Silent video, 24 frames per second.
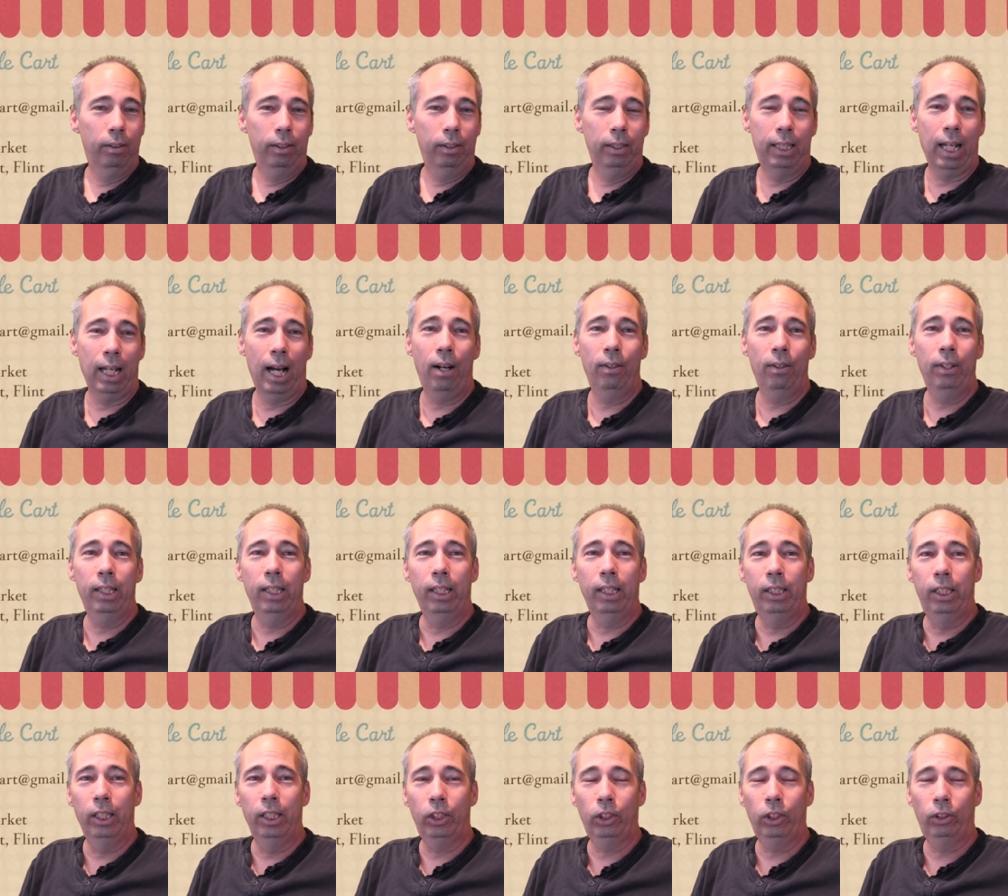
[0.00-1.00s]
down in the
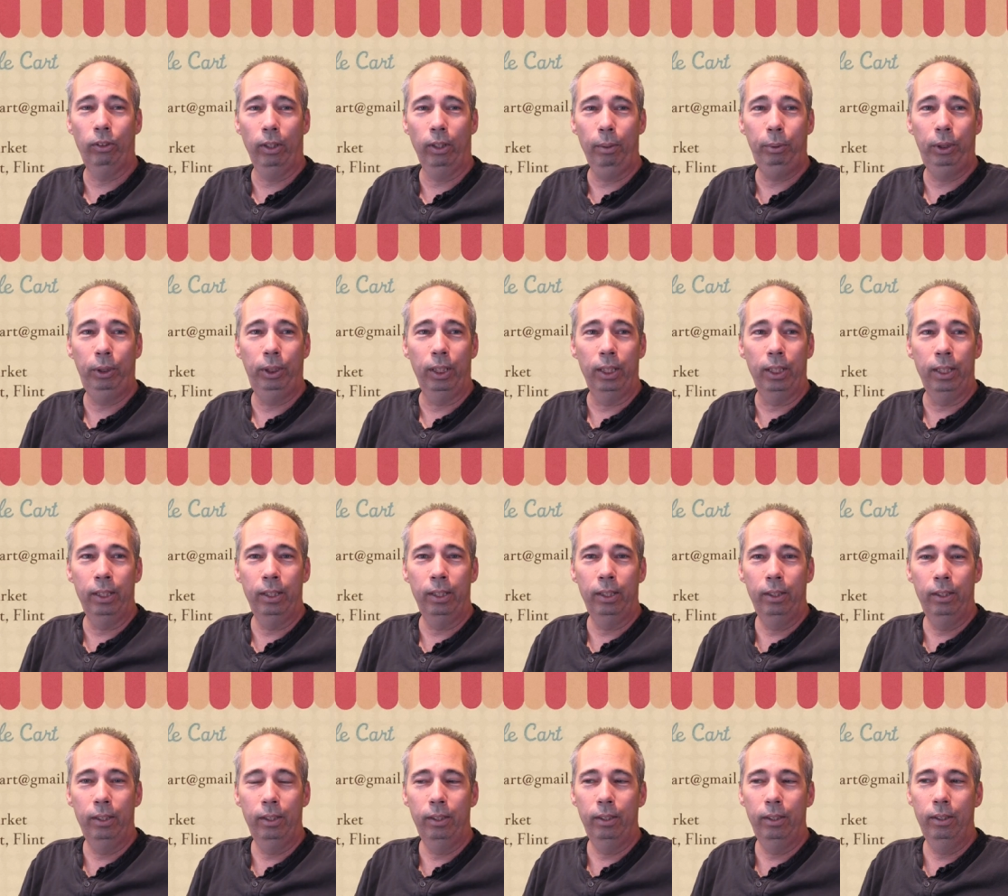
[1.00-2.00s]
description,
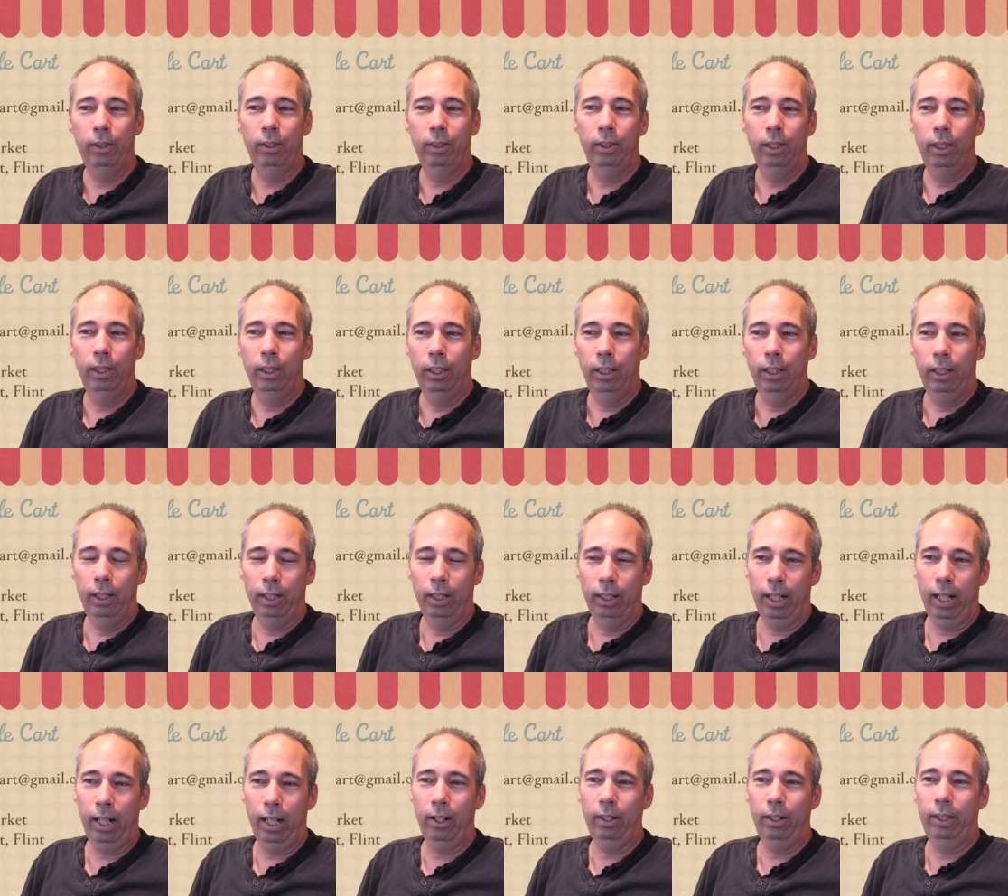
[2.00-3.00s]

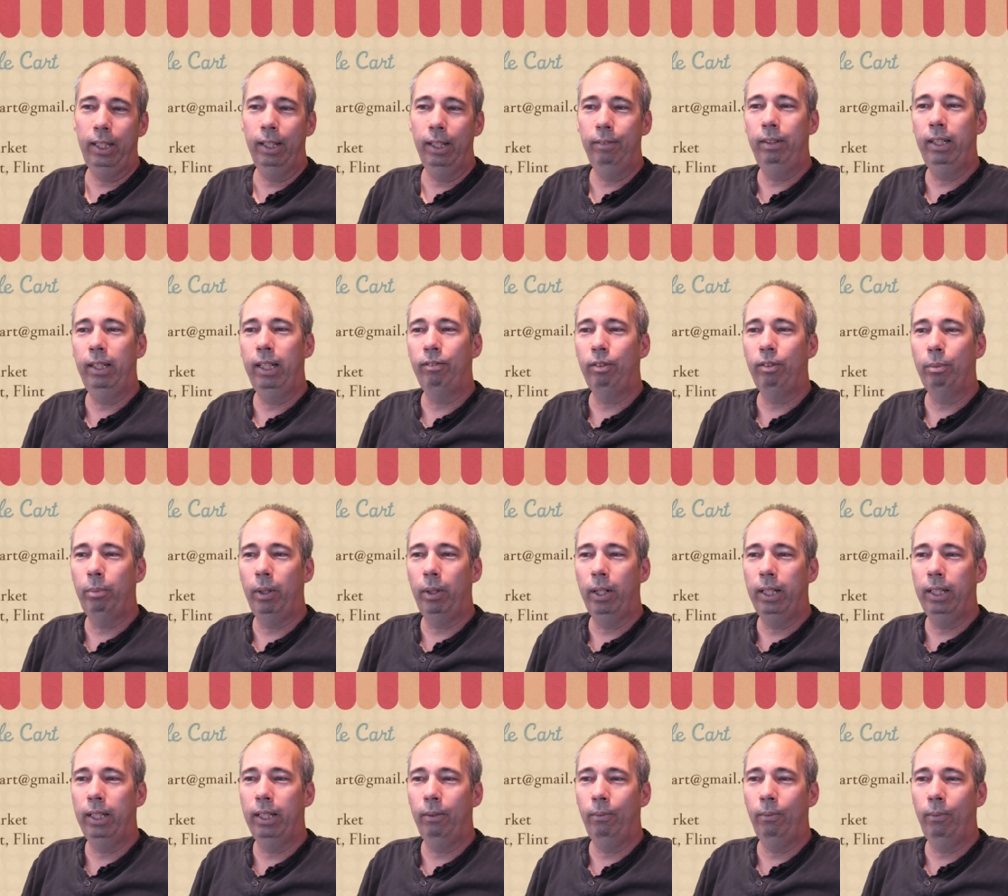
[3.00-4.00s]
they are giving everybody
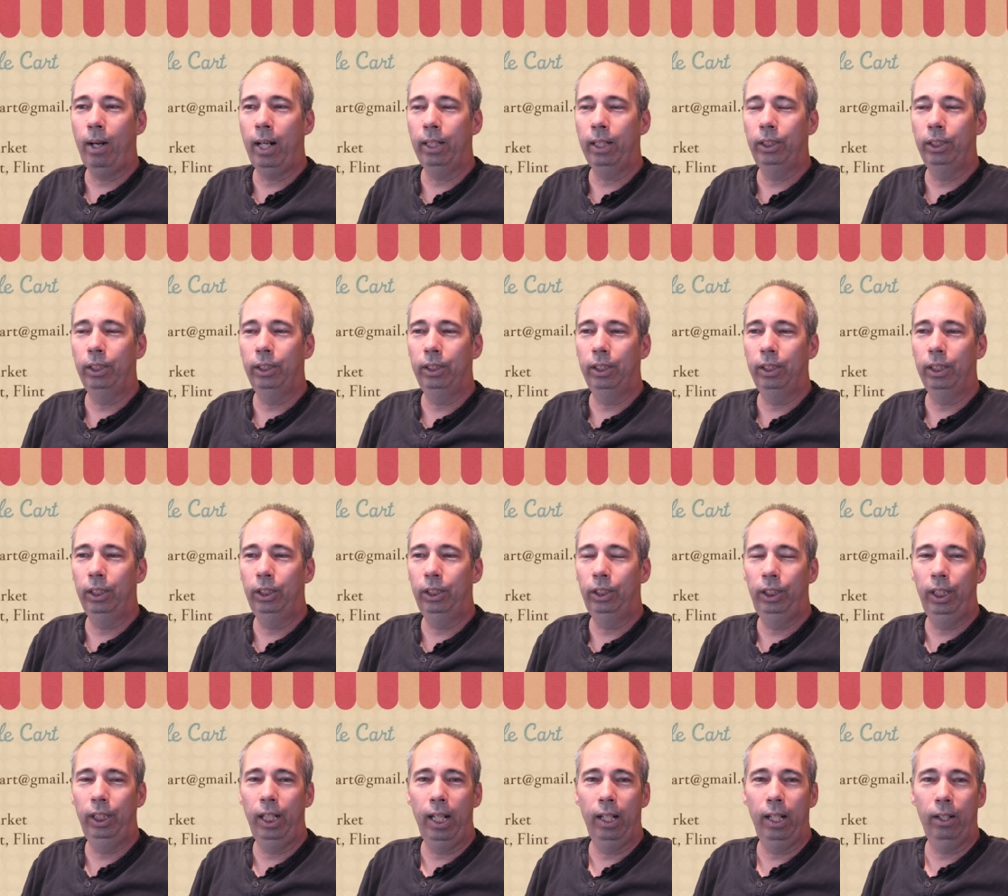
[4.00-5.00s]
that watches this
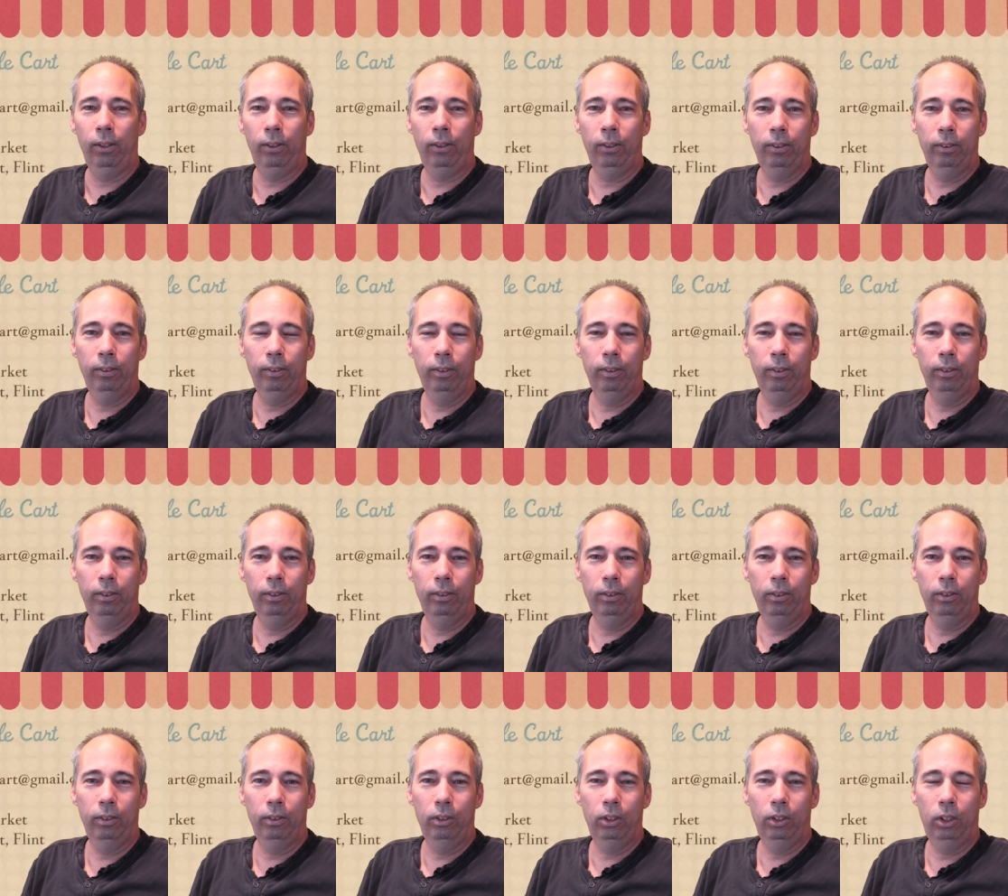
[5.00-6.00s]
channel
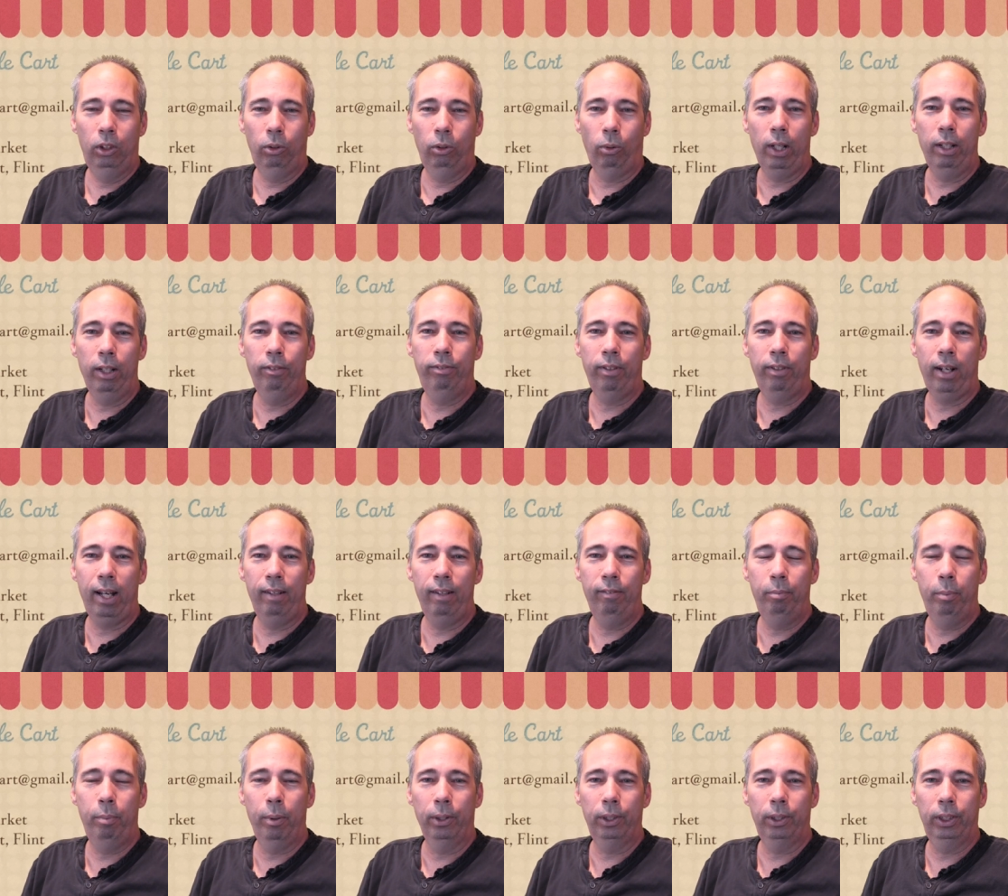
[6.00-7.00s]

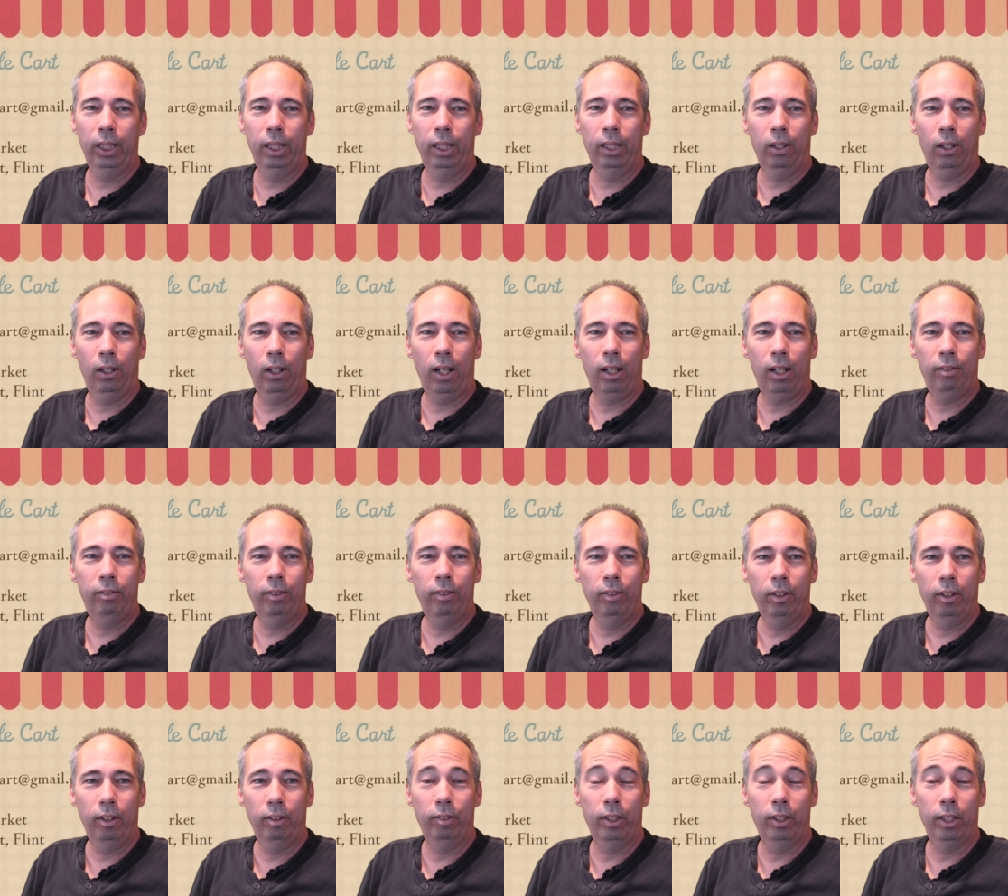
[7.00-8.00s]
25% off
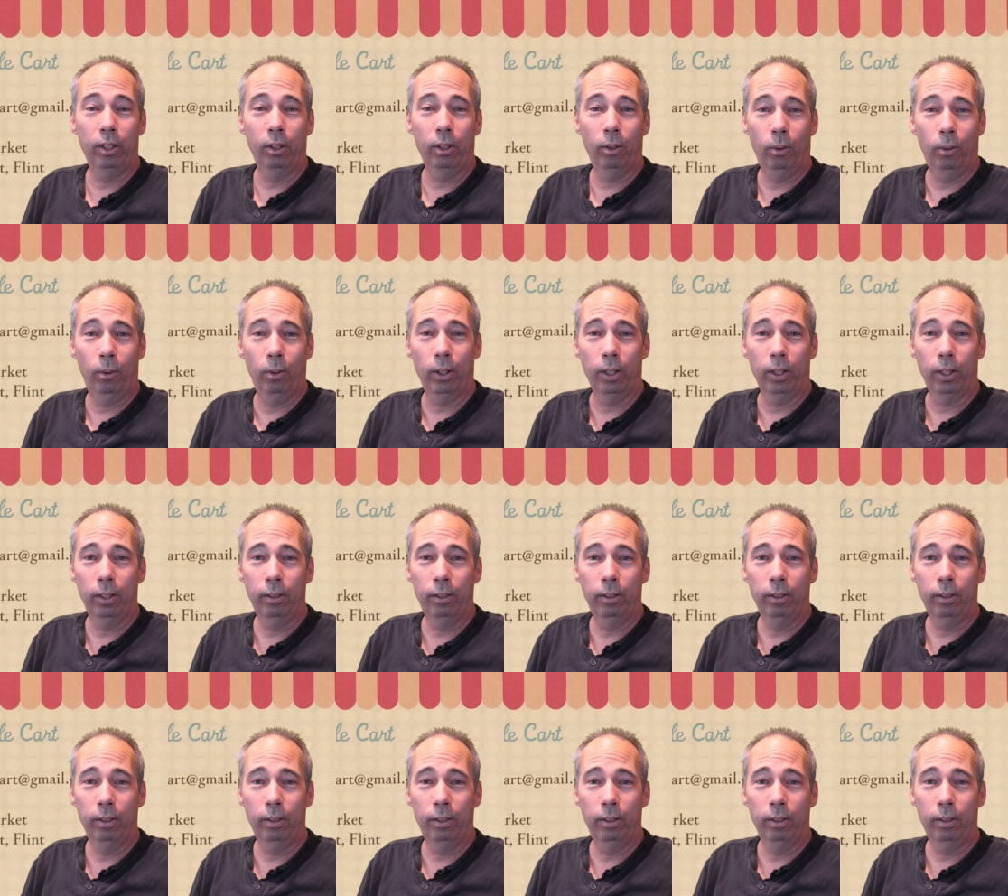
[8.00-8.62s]
of their order